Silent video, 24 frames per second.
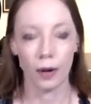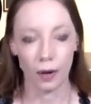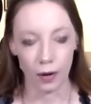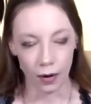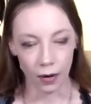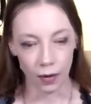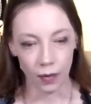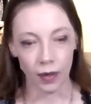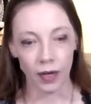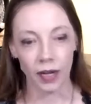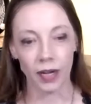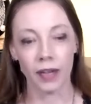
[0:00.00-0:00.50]

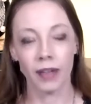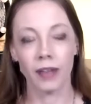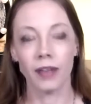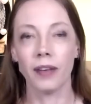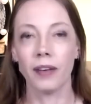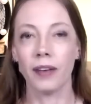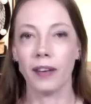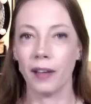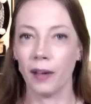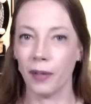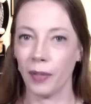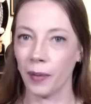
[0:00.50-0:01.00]
Okay,
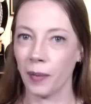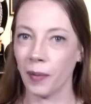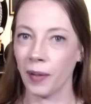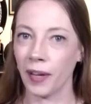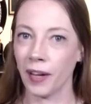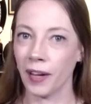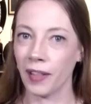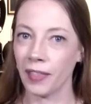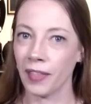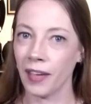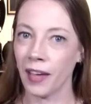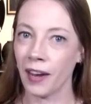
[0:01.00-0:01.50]
now that we
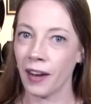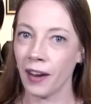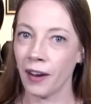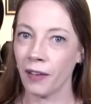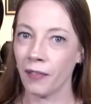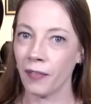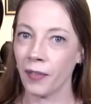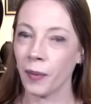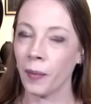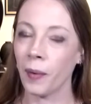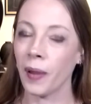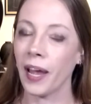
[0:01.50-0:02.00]
got that out of
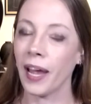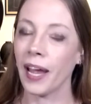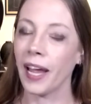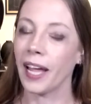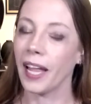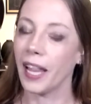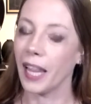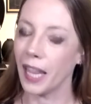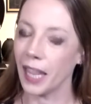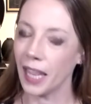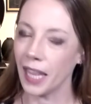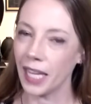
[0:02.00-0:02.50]
the way,
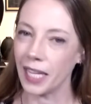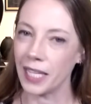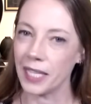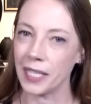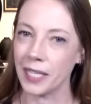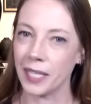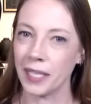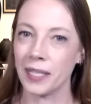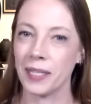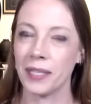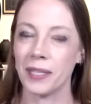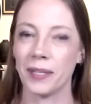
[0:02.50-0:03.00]
let's
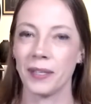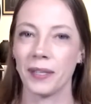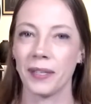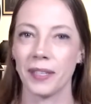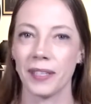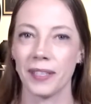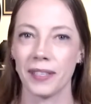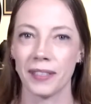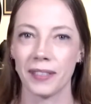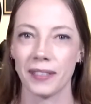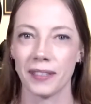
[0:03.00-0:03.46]
get started.